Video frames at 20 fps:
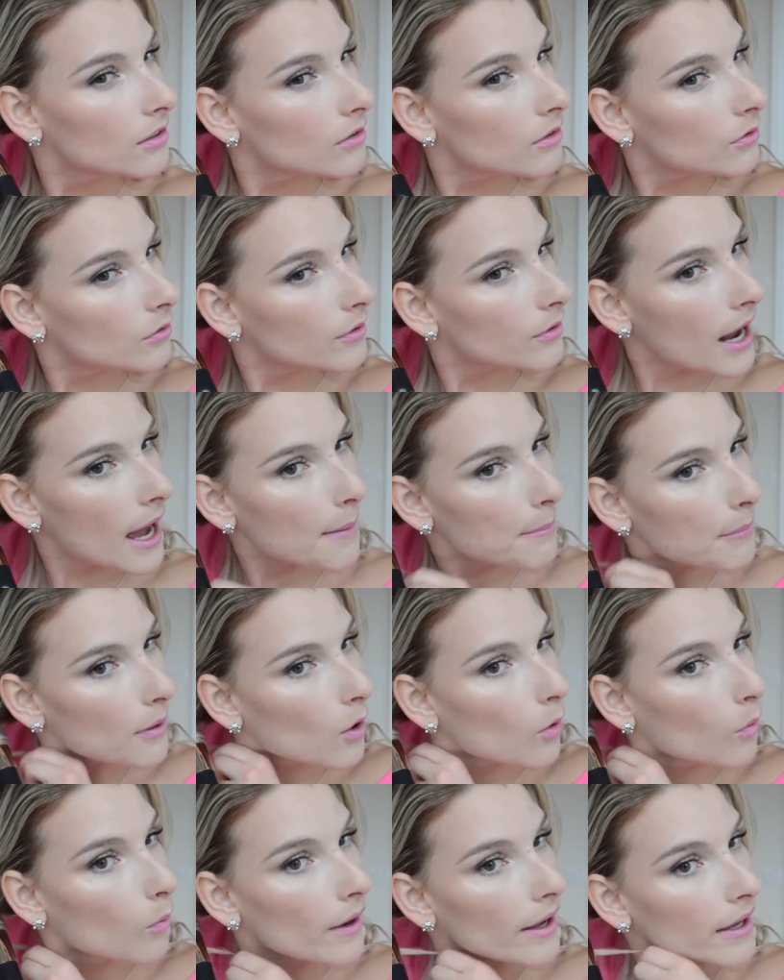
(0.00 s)
wrap
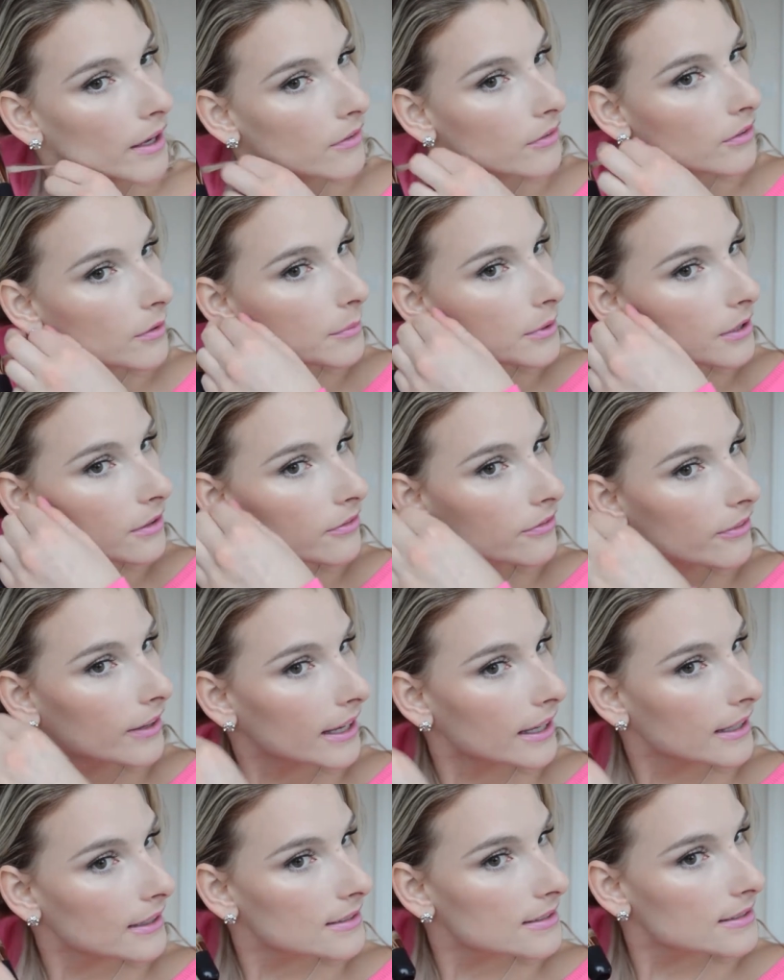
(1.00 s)
away from your
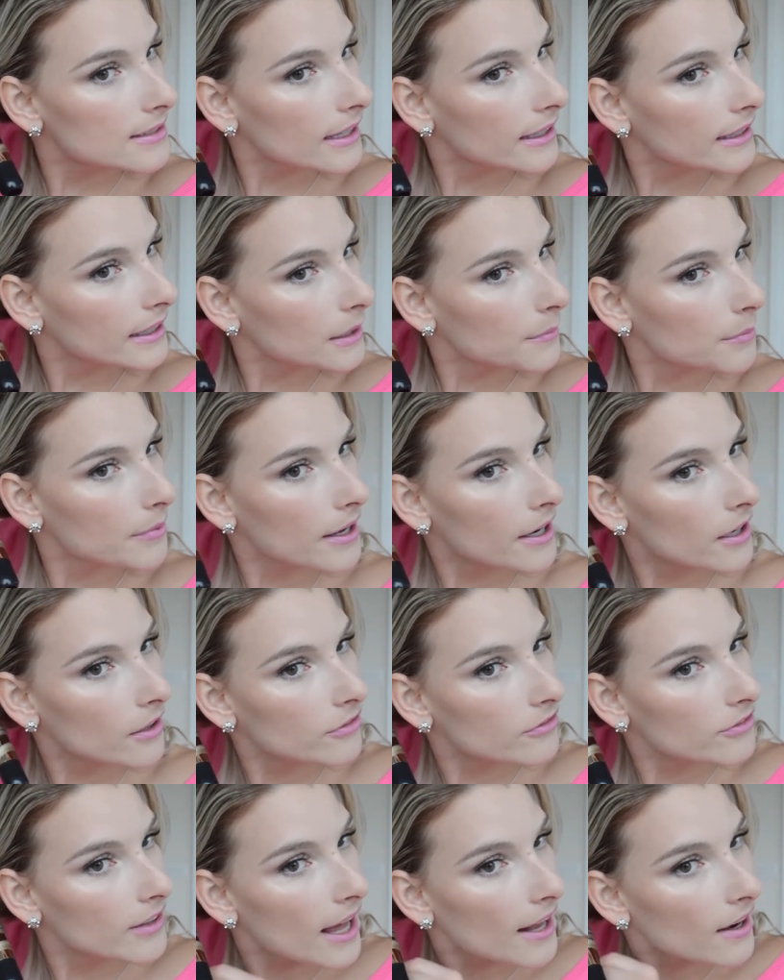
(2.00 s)
face and keep the hair
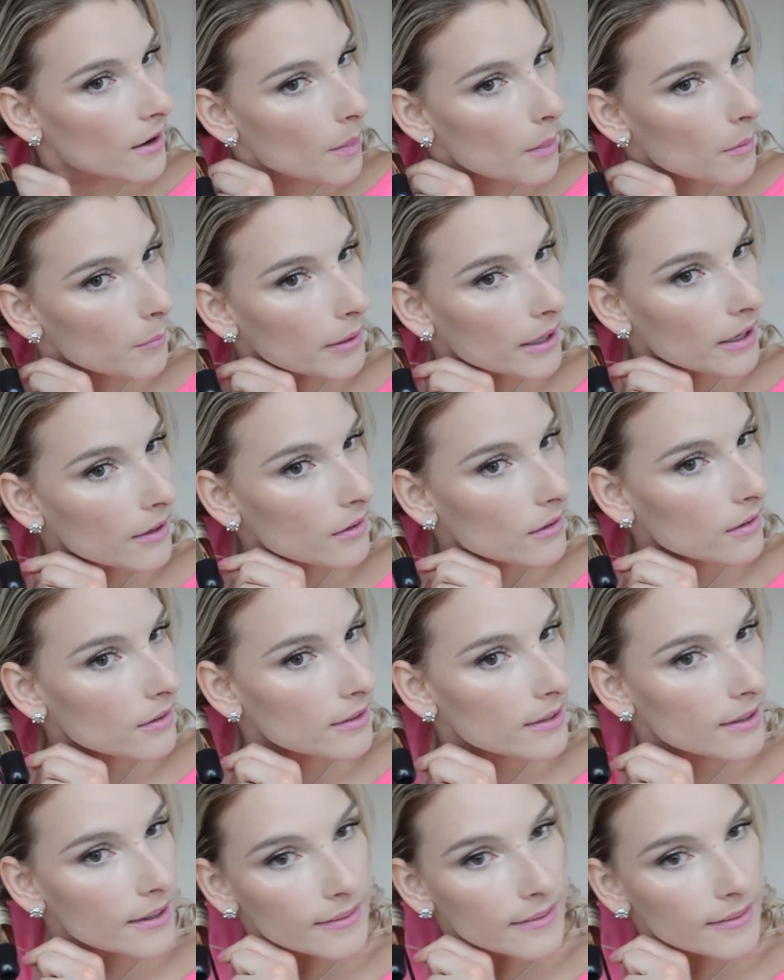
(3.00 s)
flat on the barrel,